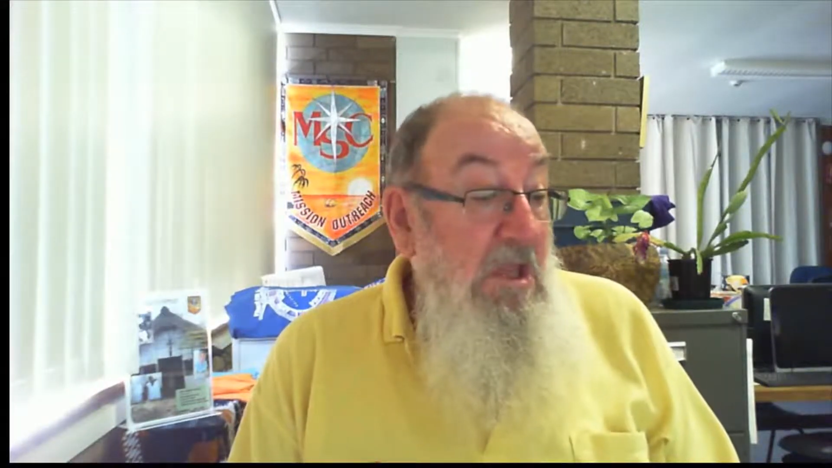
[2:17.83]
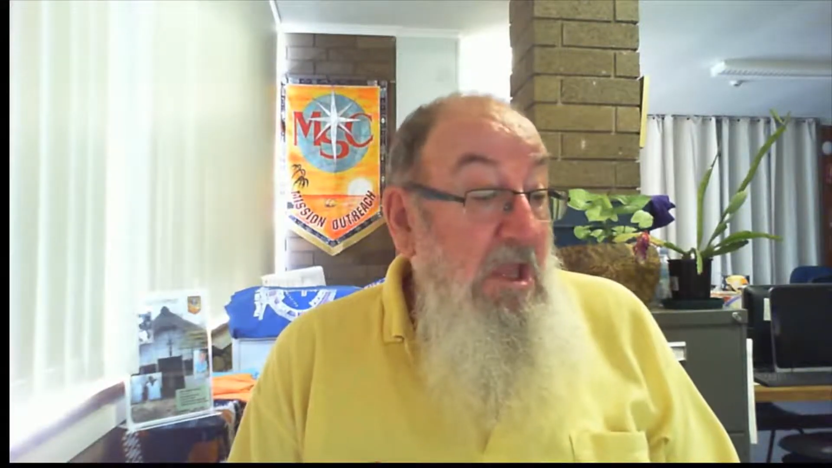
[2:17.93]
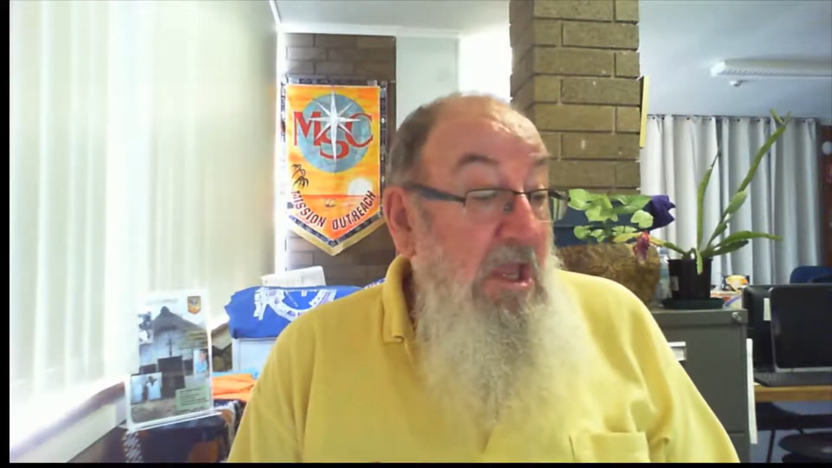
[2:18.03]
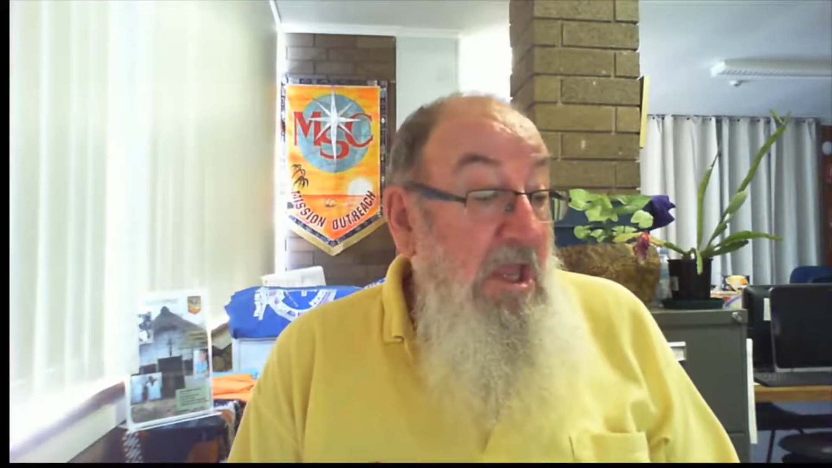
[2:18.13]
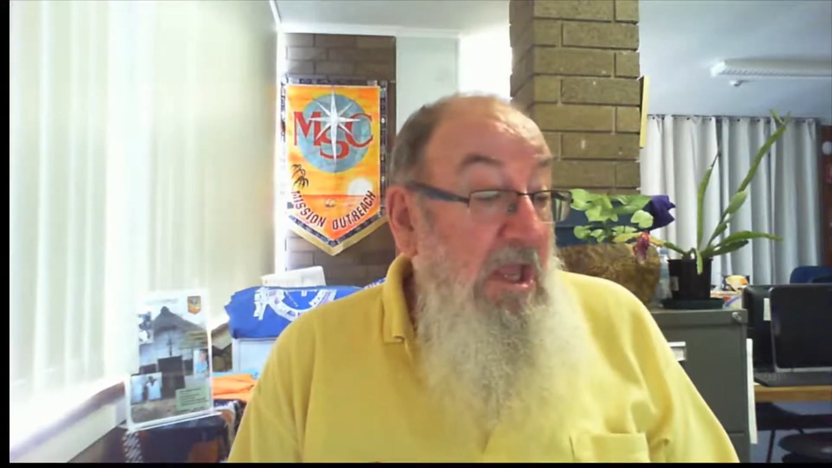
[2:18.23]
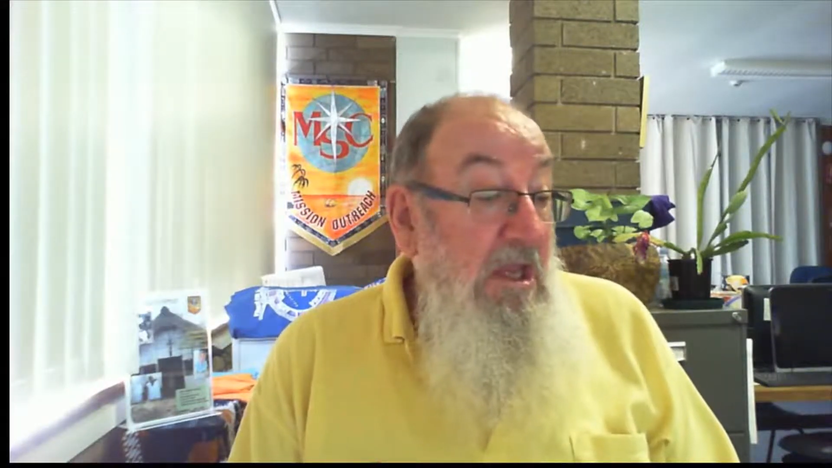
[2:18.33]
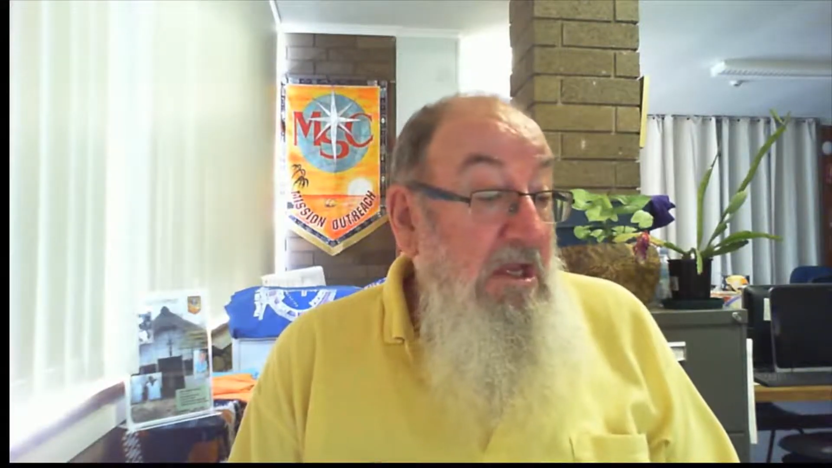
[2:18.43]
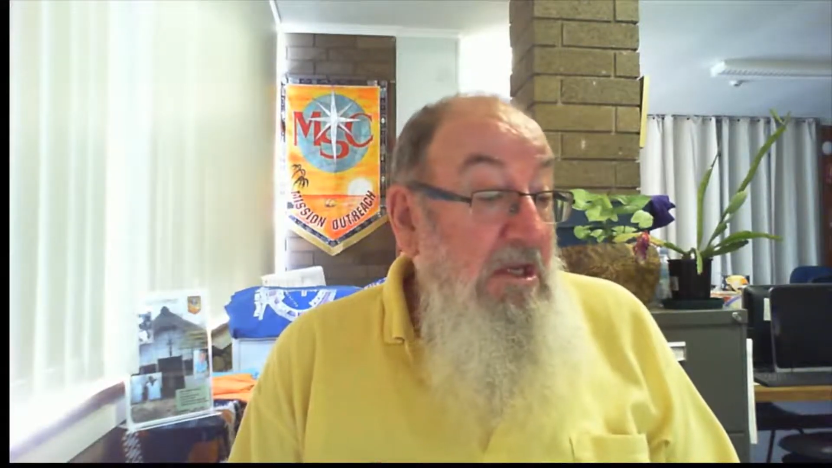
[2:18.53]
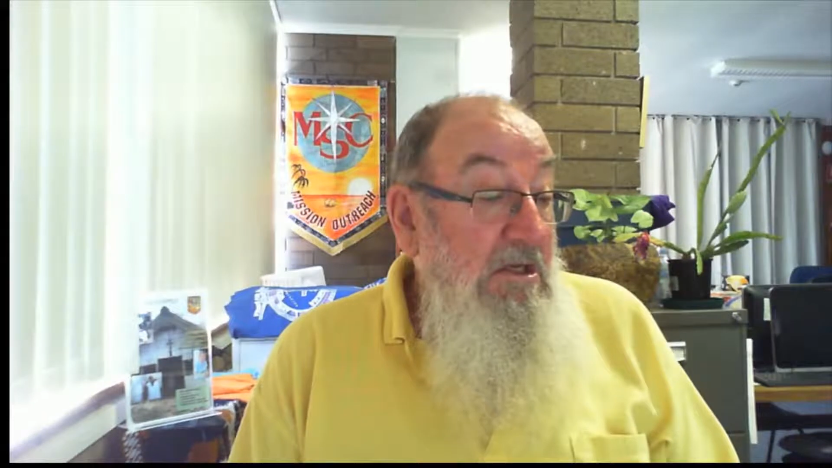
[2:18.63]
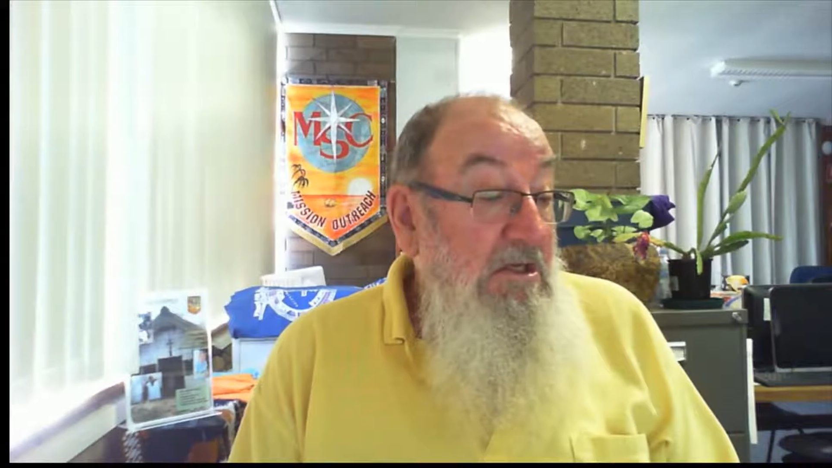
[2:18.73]

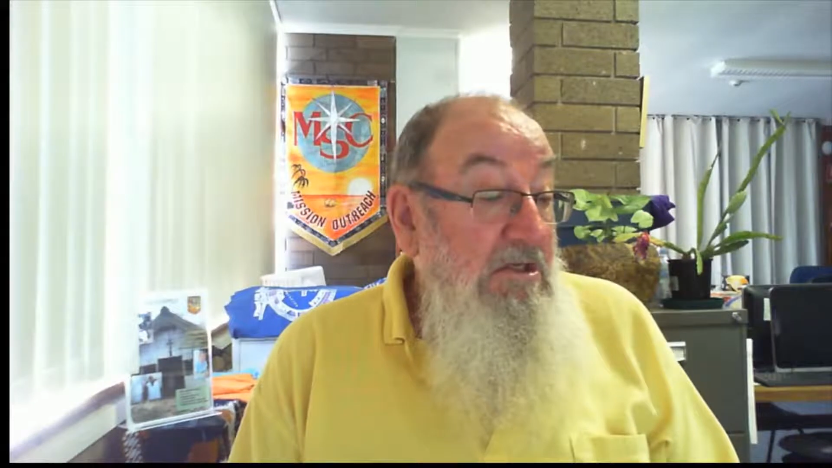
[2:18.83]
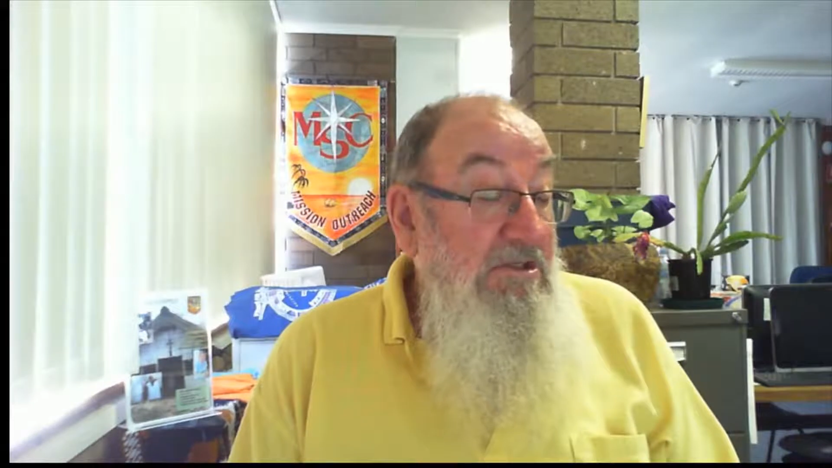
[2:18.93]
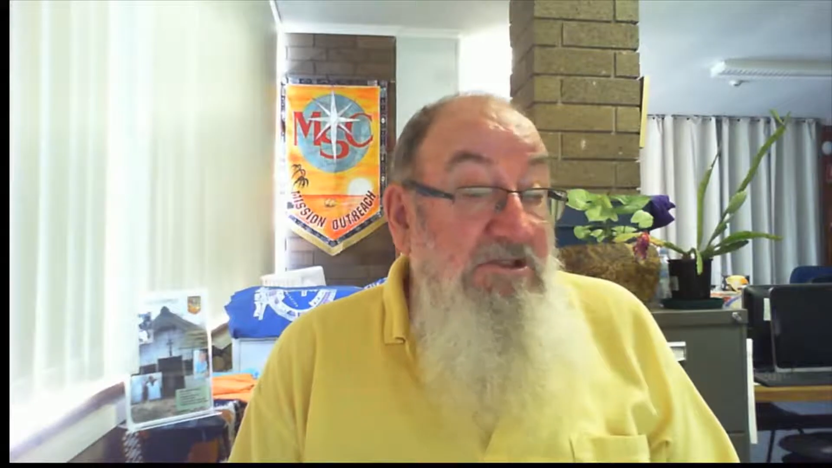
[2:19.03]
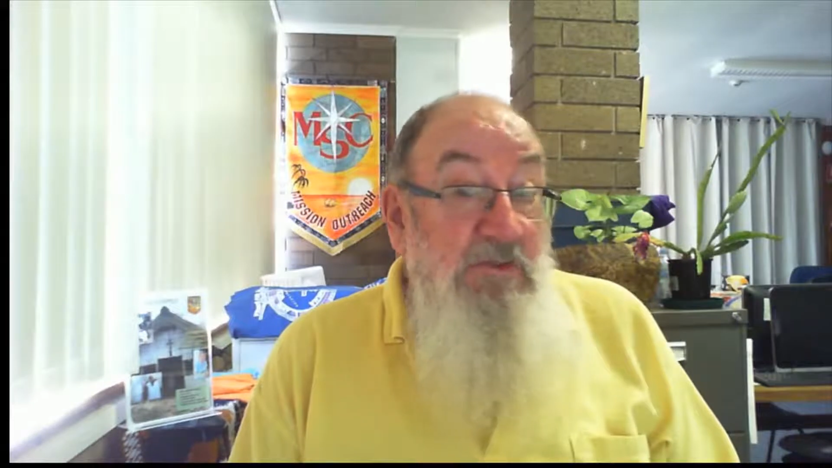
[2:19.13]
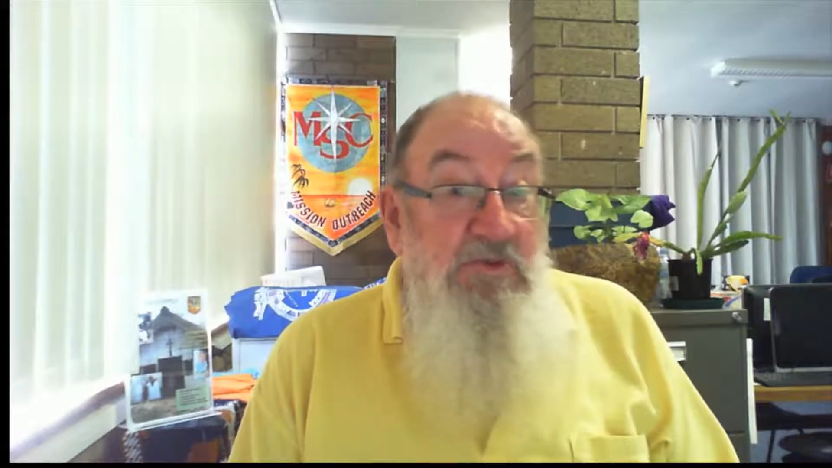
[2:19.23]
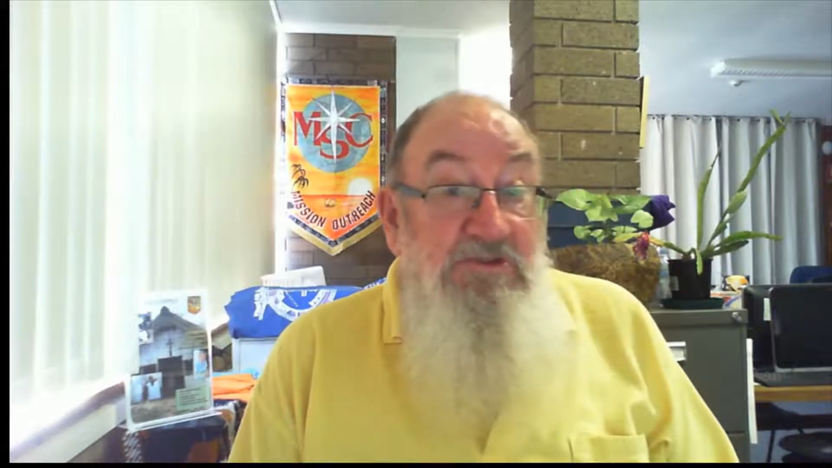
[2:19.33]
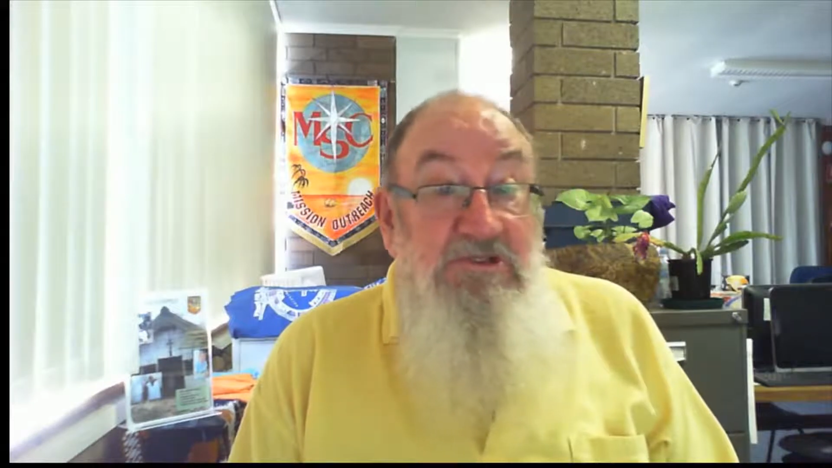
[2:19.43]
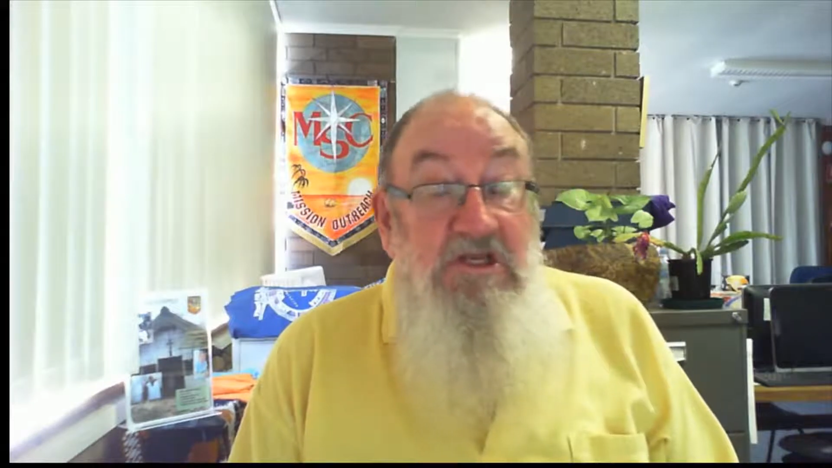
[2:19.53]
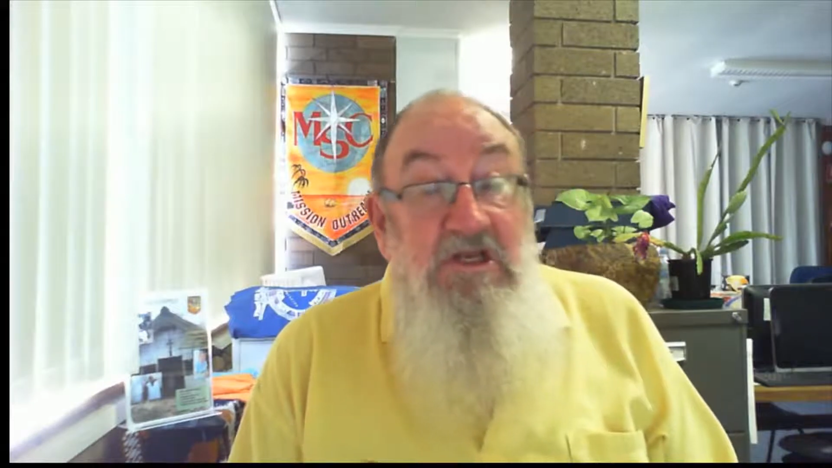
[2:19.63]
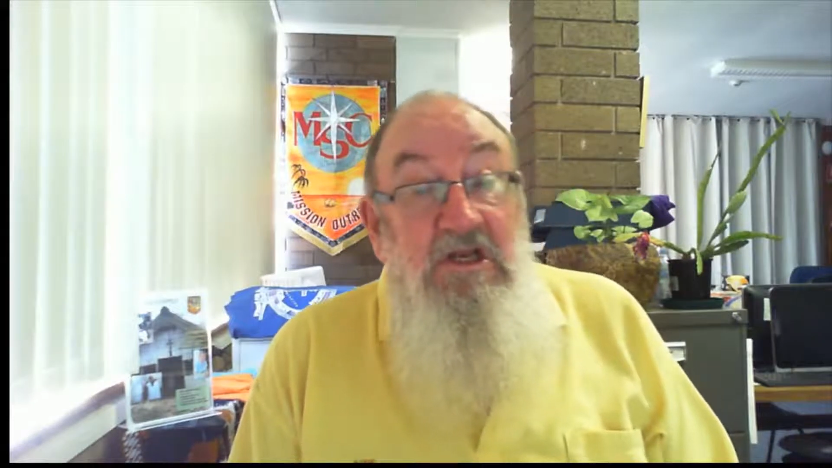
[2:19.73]
And she was
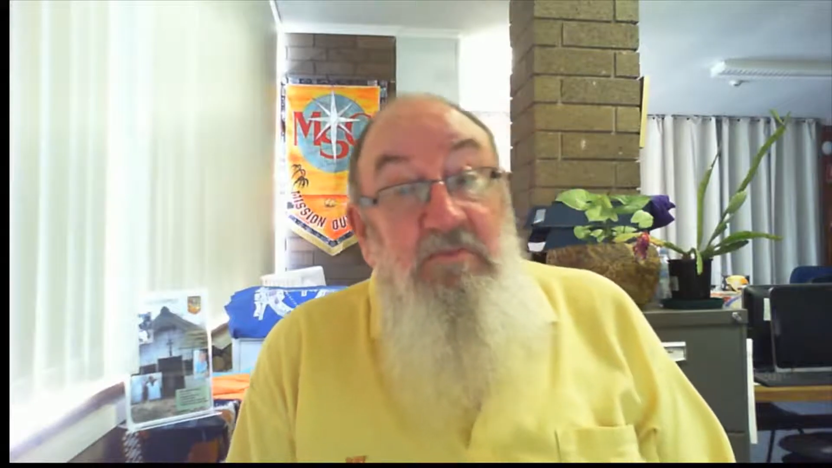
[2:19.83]
then,